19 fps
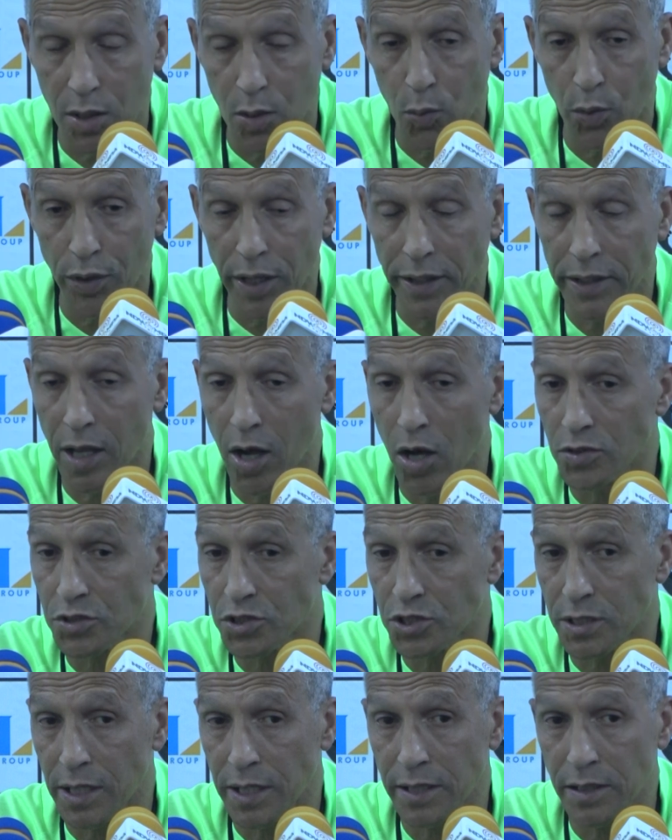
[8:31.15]
What I can't
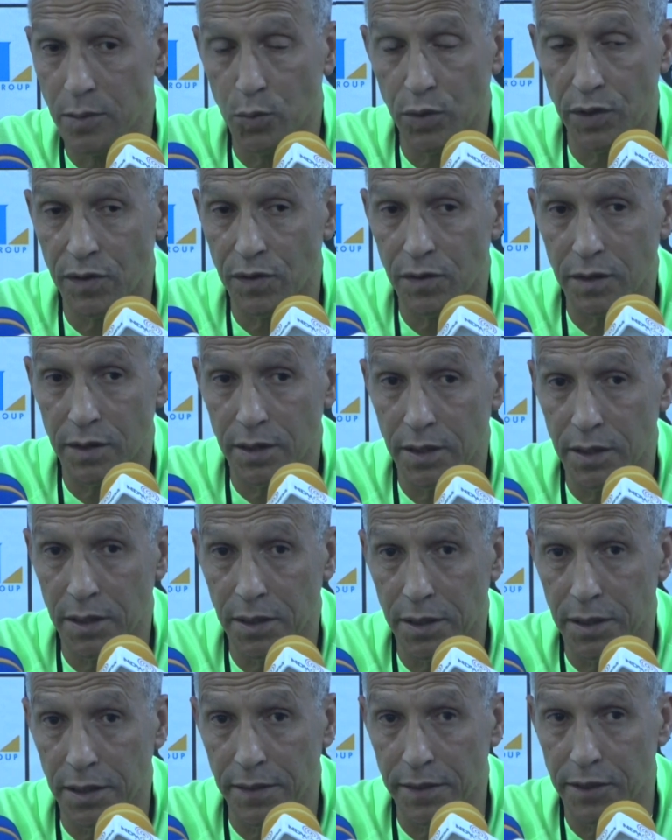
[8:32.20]
say
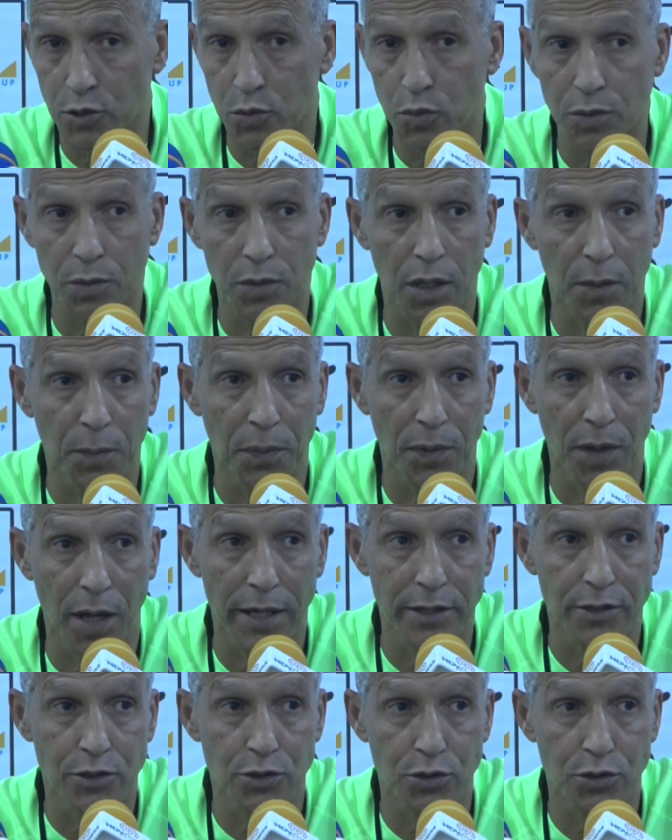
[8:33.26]
this would apply